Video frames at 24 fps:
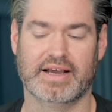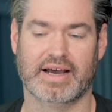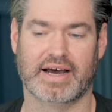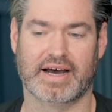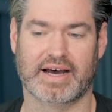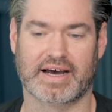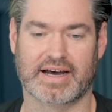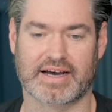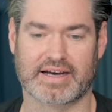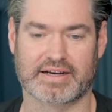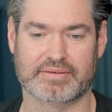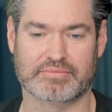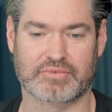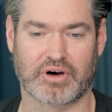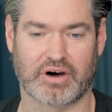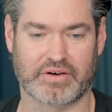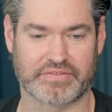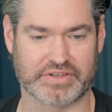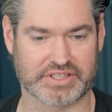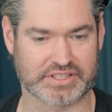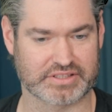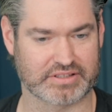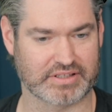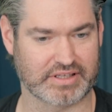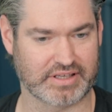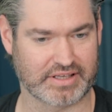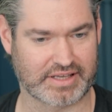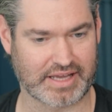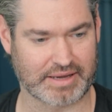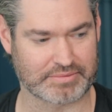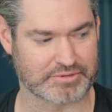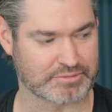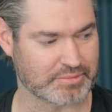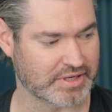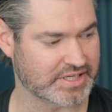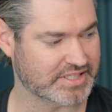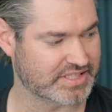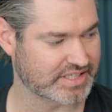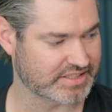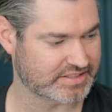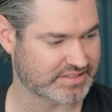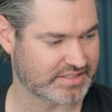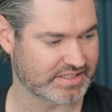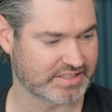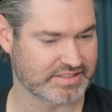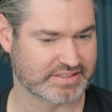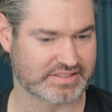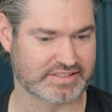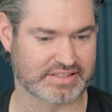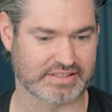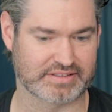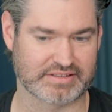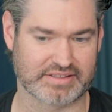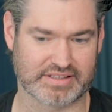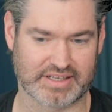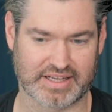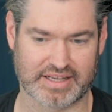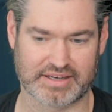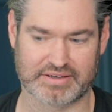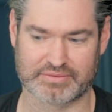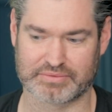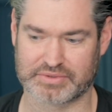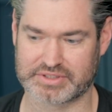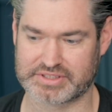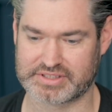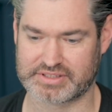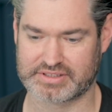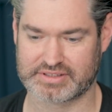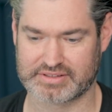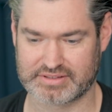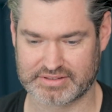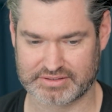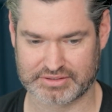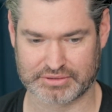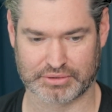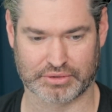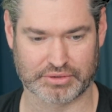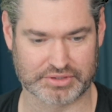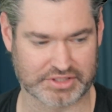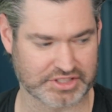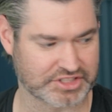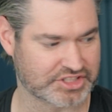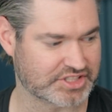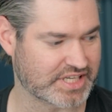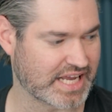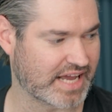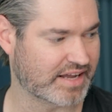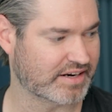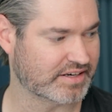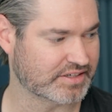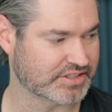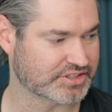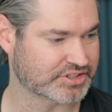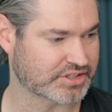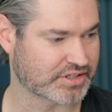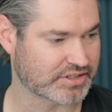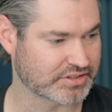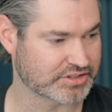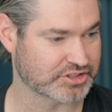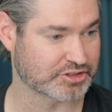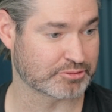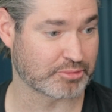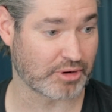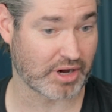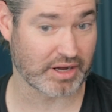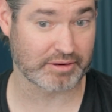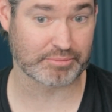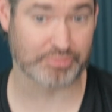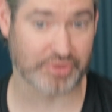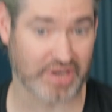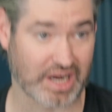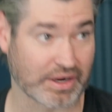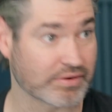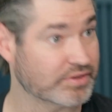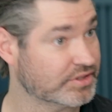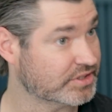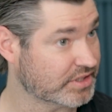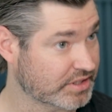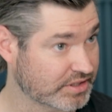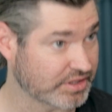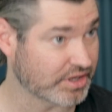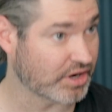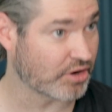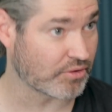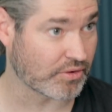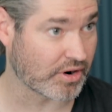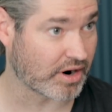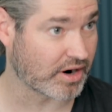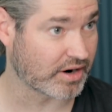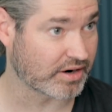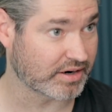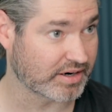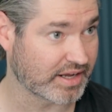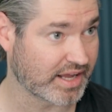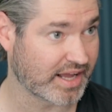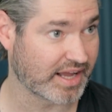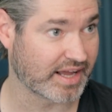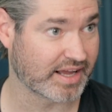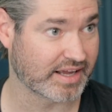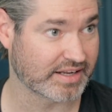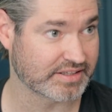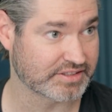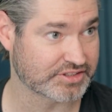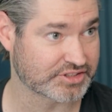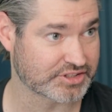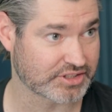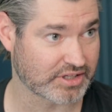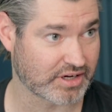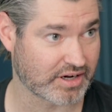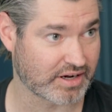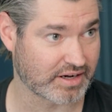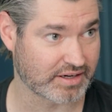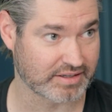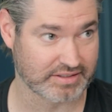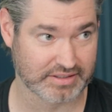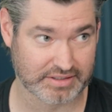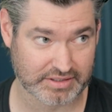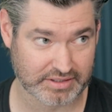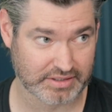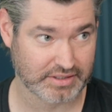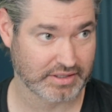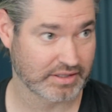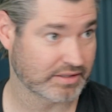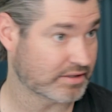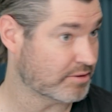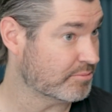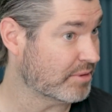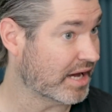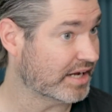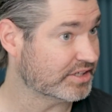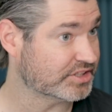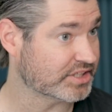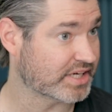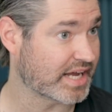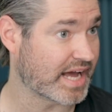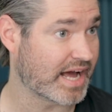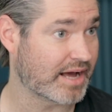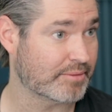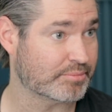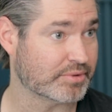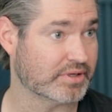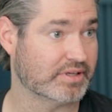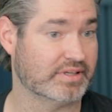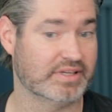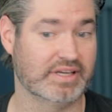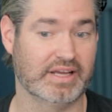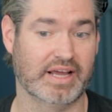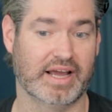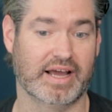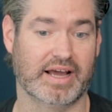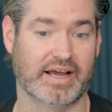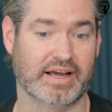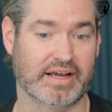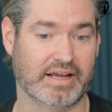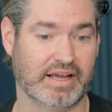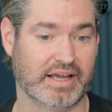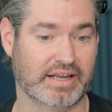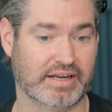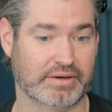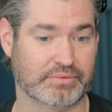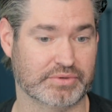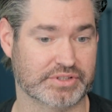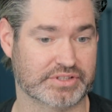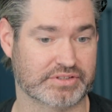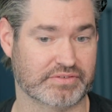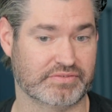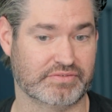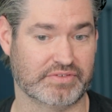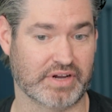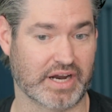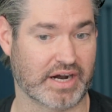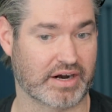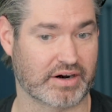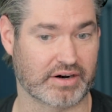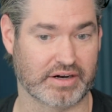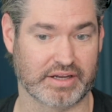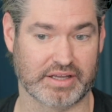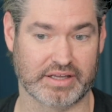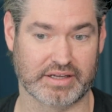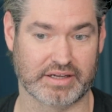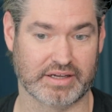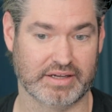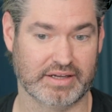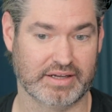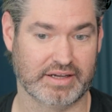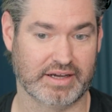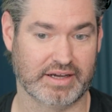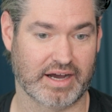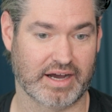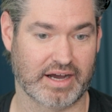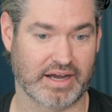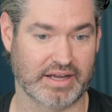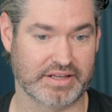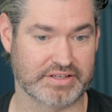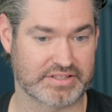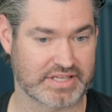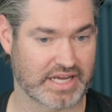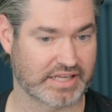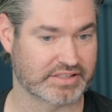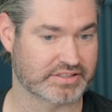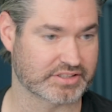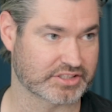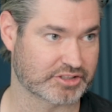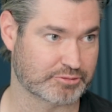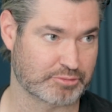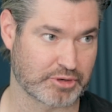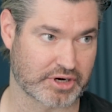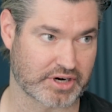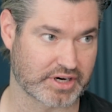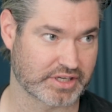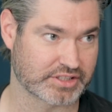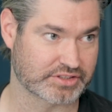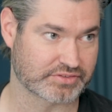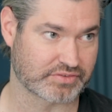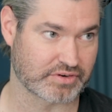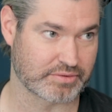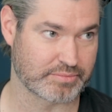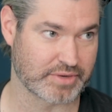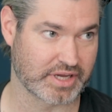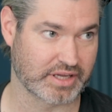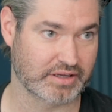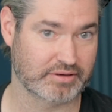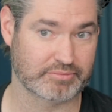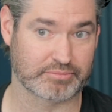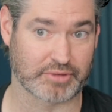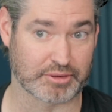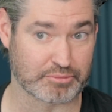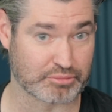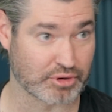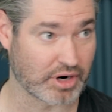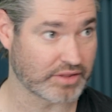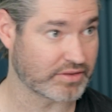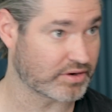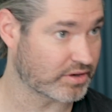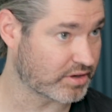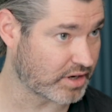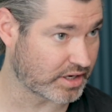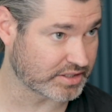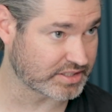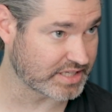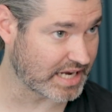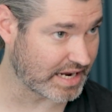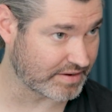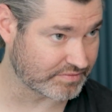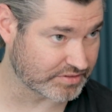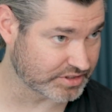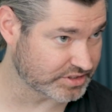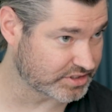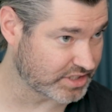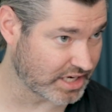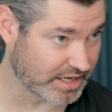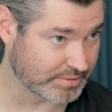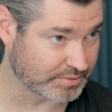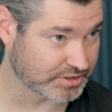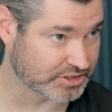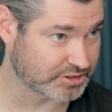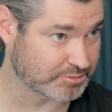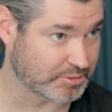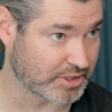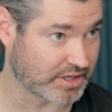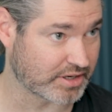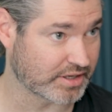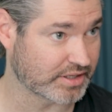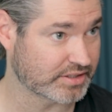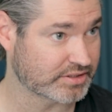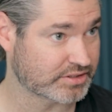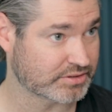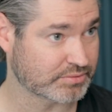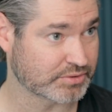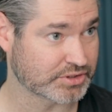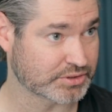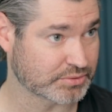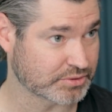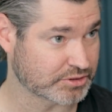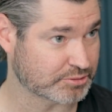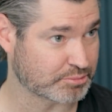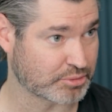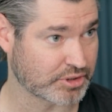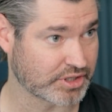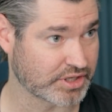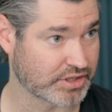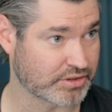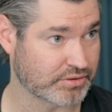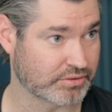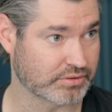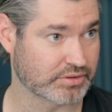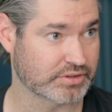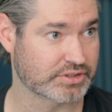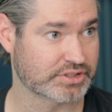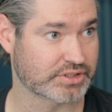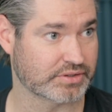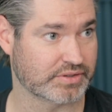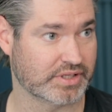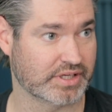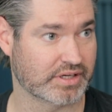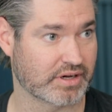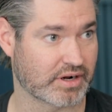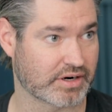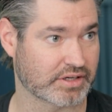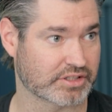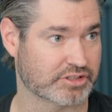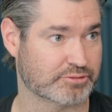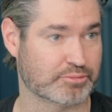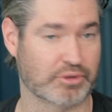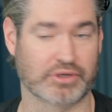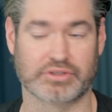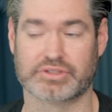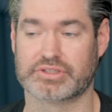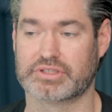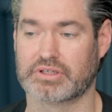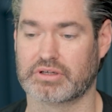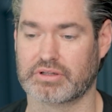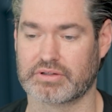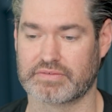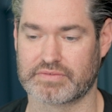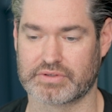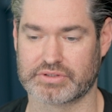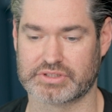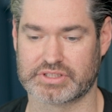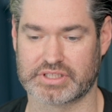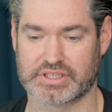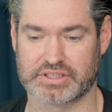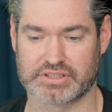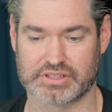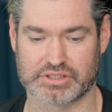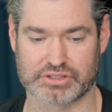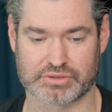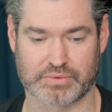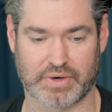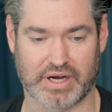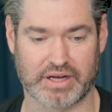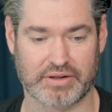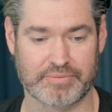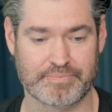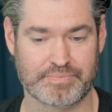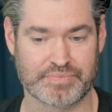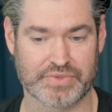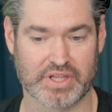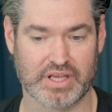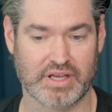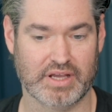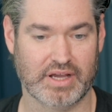Obviously kept my distance and was told to stand in a certain spot, but I was in the OR and saw the magic happen. And it was a very intense experience for me. My brother got to have the same experience, which was pretty cool. So he got exposed to all of those things as well.